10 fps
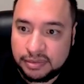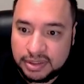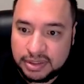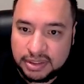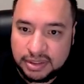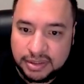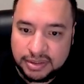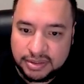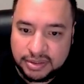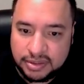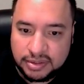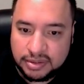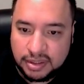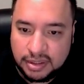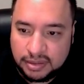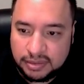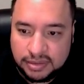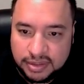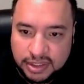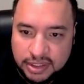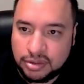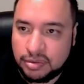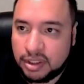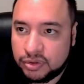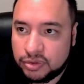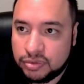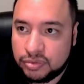This here is just to teach you how to use